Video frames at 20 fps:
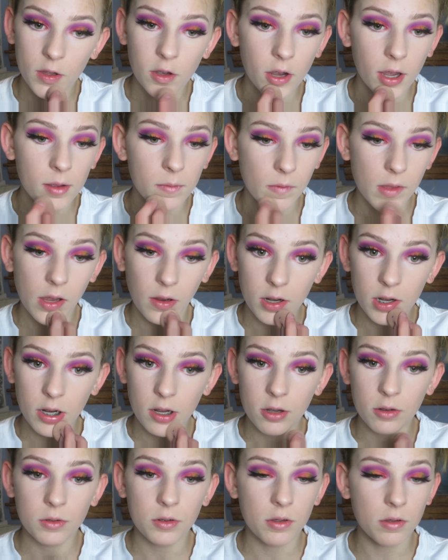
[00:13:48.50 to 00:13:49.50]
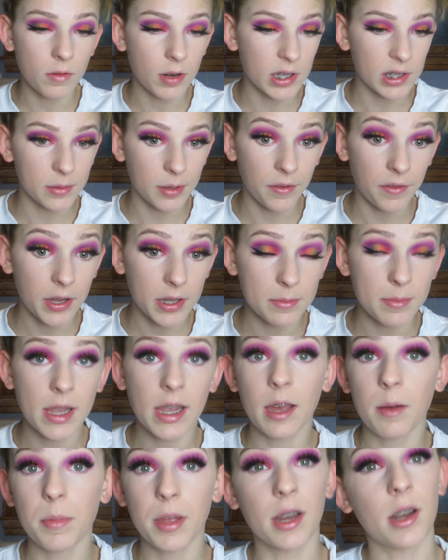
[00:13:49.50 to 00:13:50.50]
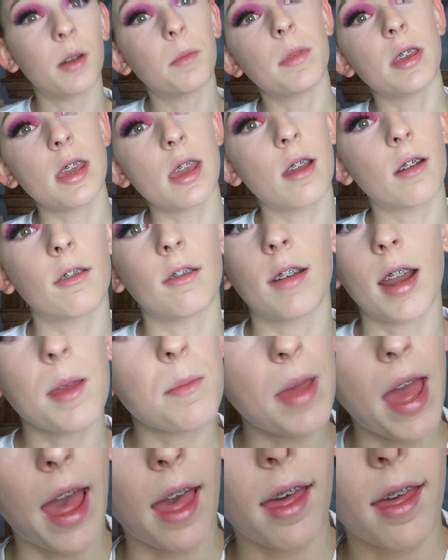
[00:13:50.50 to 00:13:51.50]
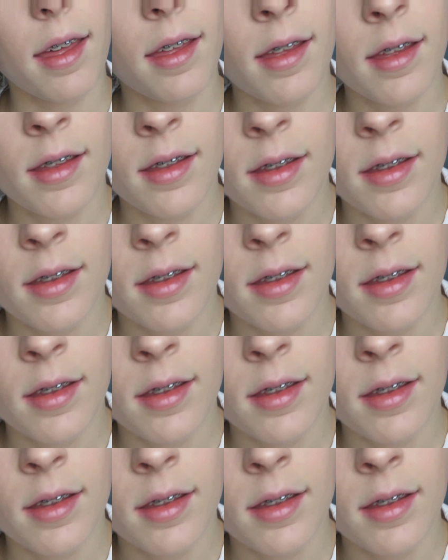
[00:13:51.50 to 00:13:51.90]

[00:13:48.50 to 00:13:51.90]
Okay, I'm gonna go do the rest of my face makeup and I'll be right back.